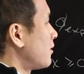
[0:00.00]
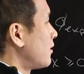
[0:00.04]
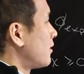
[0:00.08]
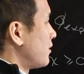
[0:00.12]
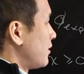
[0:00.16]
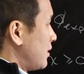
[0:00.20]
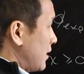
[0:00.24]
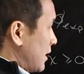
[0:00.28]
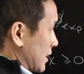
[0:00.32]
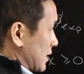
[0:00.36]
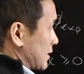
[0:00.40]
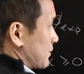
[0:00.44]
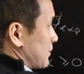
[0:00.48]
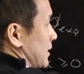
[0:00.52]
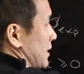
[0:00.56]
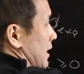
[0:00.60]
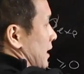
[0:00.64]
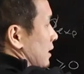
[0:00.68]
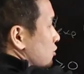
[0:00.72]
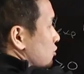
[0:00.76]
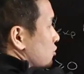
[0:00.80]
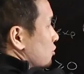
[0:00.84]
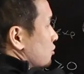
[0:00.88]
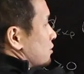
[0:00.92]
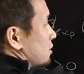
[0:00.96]
The
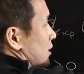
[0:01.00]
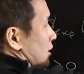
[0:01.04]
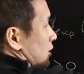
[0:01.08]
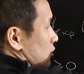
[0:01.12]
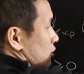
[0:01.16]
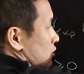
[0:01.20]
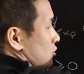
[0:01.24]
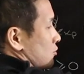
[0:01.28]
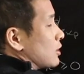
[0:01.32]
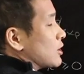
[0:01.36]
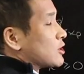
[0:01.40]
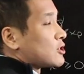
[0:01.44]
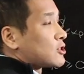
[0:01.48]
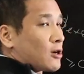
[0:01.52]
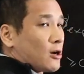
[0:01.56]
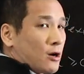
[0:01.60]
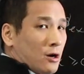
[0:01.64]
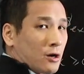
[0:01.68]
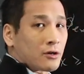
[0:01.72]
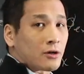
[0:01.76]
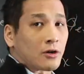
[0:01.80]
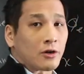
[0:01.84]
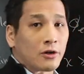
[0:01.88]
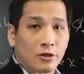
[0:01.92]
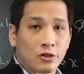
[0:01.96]
exponentials that you switch on
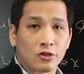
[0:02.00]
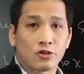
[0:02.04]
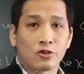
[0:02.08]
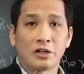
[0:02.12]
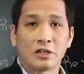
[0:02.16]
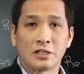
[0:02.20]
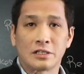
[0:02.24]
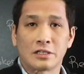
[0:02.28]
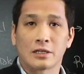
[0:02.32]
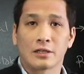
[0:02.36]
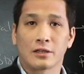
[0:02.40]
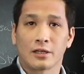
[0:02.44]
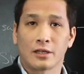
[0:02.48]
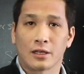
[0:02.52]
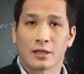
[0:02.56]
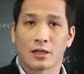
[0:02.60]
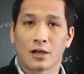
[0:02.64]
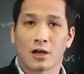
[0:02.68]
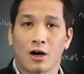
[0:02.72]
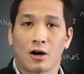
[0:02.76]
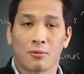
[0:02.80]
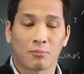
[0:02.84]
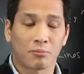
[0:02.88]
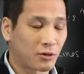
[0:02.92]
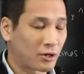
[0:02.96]
are intrinsically
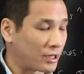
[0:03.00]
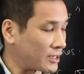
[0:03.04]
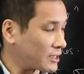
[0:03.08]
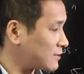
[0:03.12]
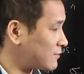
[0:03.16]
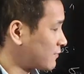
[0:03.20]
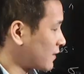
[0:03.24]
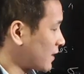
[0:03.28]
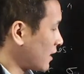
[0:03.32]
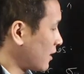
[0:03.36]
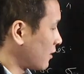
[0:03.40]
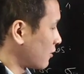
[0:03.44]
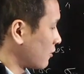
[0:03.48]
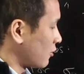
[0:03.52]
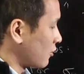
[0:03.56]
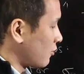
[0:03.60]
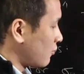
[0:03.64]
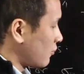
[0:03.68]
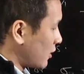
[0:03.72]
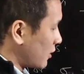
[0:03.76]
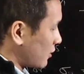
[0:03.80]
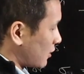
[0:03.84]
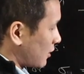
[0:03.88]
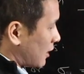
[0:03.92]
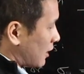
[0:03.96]
complex valued,
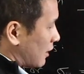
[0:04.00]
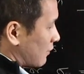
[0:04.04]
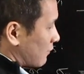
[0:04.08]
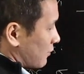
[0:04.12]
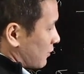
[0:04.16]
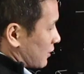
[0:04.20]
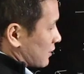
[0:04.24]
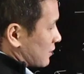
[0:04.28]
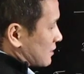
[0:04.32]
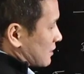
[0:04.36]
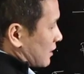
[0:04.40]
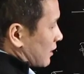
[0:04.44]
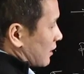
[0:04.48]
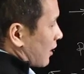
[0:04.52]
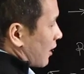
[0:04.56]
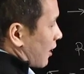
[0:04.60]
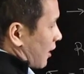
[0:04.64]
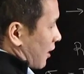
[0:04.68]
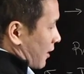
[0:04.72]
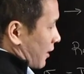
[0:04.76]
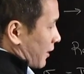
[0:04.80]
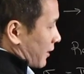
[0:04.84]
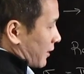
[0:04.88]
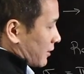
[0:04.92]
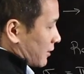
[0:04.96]
right? They have things like
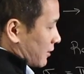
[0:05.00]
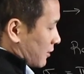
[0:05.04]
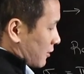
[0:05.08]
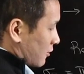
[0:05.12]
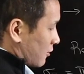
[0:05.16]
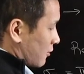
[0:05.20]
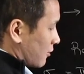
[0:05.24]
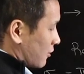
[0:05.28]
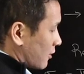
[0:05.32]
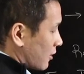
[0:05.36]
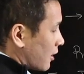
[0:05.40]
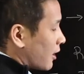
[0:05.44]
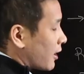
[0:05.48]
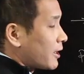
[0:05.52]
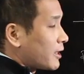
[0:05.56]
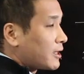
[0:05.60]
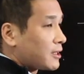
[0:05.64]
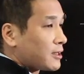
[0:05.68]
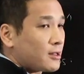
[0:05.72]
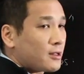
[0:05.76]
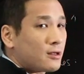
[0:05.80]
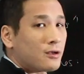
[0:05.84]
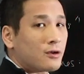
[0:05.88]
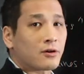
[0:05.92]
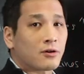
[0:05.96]
I here and I
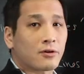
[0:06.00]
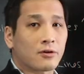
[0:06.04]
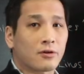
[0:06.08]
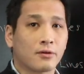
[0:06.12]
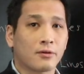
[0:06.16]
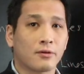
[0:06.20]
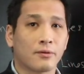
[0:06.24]
here.